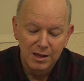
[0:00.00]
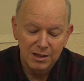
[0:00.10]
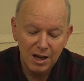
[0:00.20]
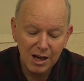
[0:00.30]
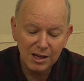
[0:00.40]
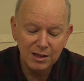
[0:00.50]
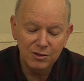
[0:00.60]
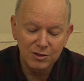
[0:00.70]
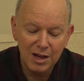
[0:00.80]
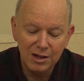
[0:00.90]
God
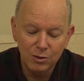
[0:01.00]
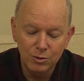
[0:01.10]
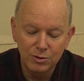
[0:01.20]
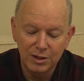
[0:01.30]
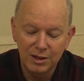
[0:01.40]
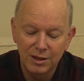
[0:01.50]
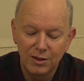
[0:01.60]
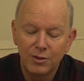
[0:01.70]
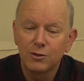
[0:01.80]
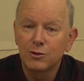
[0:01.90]
is not only
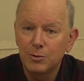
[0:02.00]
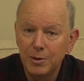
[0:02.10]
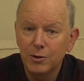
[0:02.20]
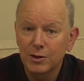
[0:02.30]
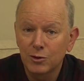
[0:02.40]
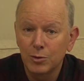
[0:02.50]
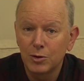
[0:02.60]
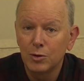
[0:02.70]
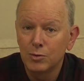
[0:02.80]
the spiritual